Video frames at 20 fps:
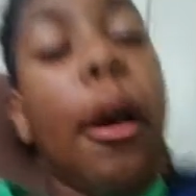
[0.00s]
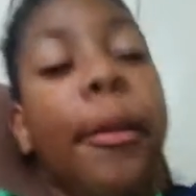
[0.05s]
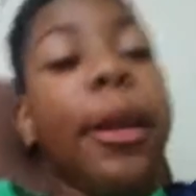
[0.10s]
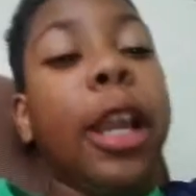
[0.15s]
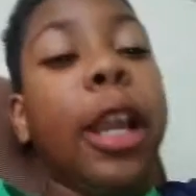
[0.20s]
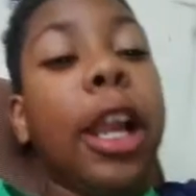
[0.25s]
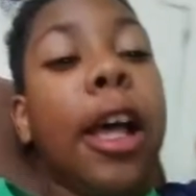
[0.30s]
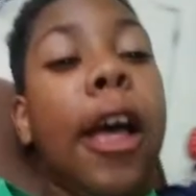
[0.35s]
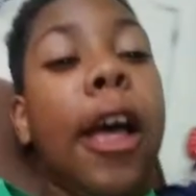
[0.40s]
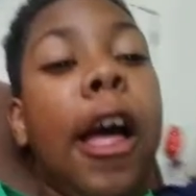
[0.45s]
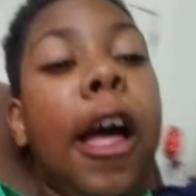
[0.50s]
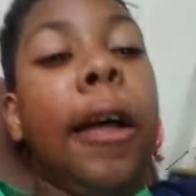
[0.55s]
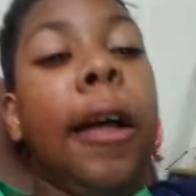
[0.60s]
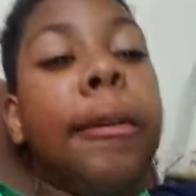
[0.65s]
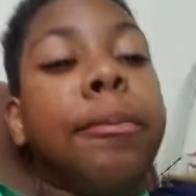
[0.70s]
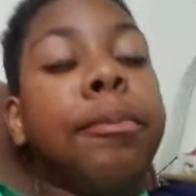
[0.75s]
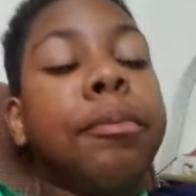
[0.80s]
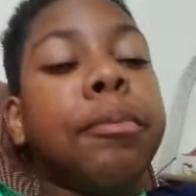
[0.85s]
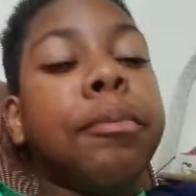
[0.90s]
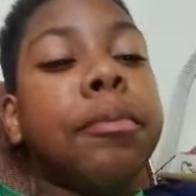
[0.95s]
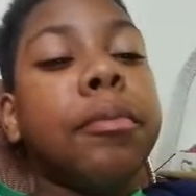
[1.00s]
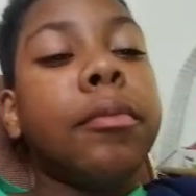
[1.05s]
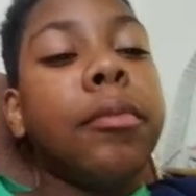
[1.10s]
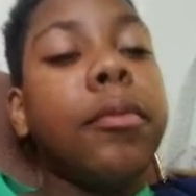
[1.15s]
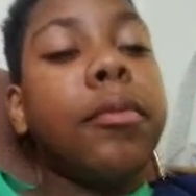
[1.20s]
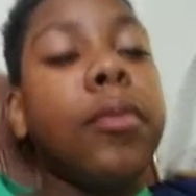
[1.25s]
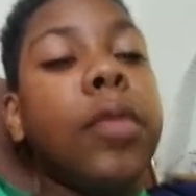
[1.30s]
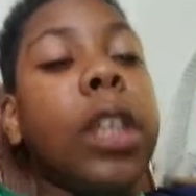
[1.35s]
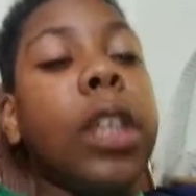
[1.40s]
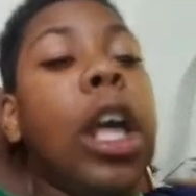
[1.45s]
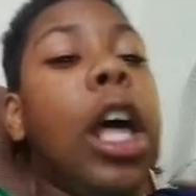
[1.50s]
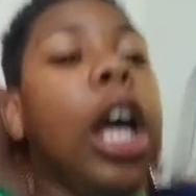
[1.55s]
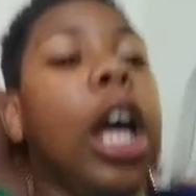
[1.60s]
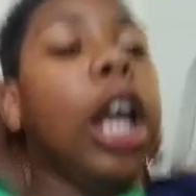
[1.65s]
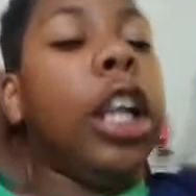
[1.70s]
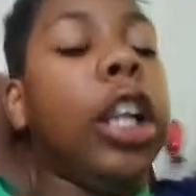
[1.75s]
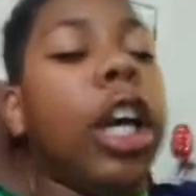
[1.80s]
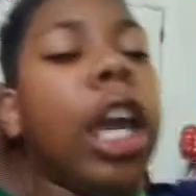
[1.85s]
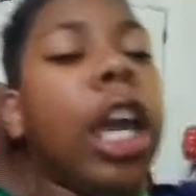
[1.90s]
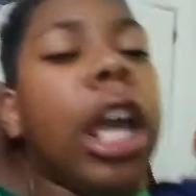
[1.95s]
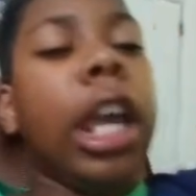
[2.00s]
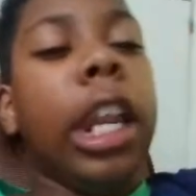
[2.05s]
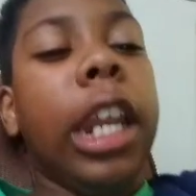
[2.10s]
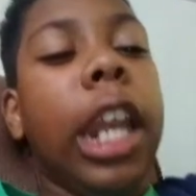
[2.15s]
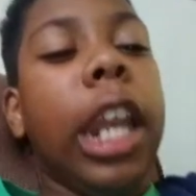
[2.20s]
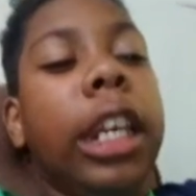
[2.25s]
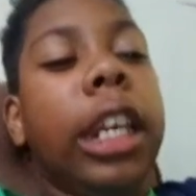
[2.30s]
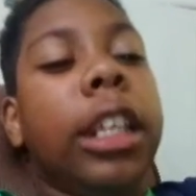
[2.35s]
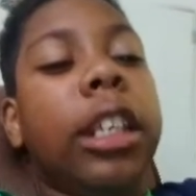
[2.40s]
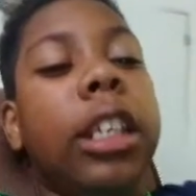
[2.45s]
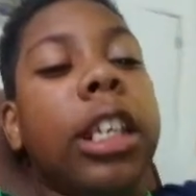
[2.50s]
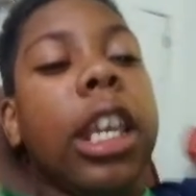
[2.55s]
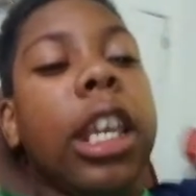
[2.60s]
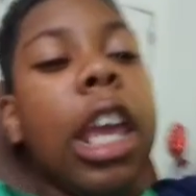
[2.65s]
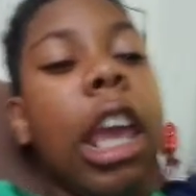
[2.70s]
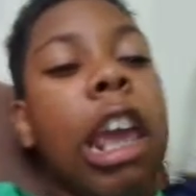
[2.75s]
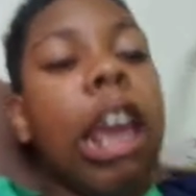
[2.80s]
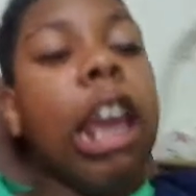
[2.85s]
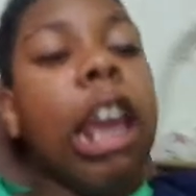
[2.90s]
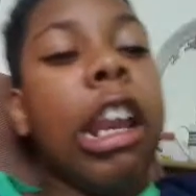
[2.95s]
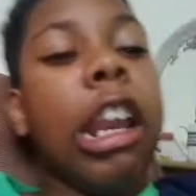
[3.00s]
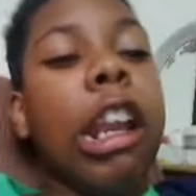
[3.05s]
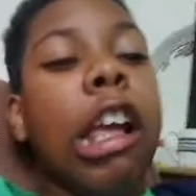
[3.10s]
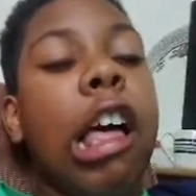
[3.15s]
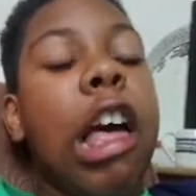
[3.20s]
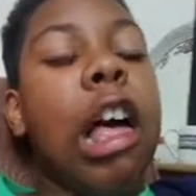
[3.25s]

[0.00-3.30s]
to look at next, and